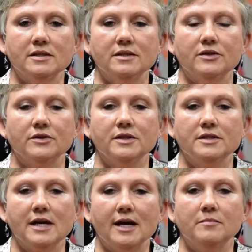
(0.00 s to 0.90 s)
during the
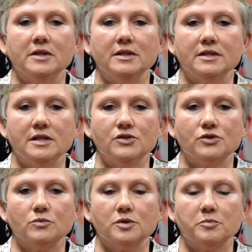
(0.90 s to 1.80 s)
time that the
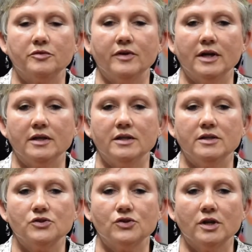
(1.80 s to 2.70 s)
teacher was providing the
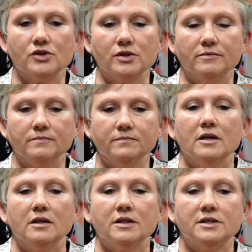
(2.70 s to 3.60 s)
instruction.
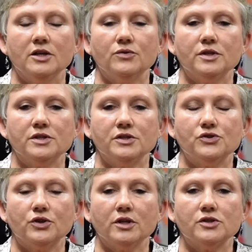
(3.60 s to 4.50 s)
The synchronous
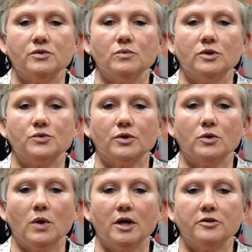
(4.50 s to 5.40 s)
instruction was
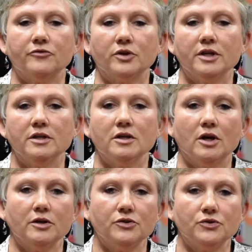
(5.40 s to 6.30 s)
required for
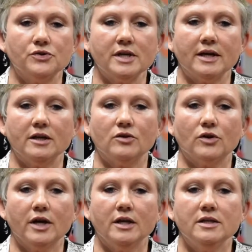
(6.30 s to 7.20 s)
kindergarten through second
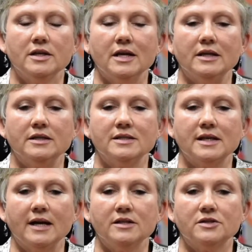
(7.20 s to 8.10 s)
grade in
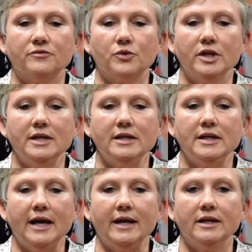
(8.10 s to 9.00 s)
science of reading
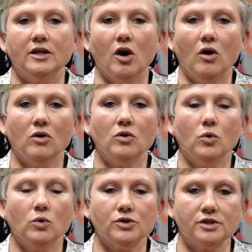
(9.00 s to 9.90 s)
and in all
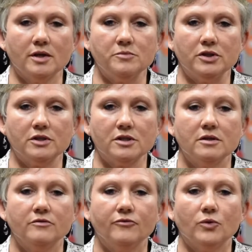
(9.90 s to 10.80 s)
core subjects
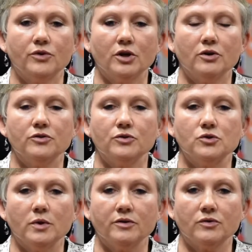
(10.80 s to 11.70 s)
for 3rd through
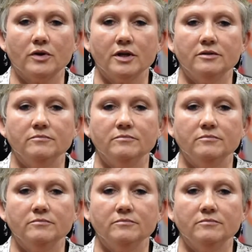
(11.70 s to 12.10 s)
12th grade.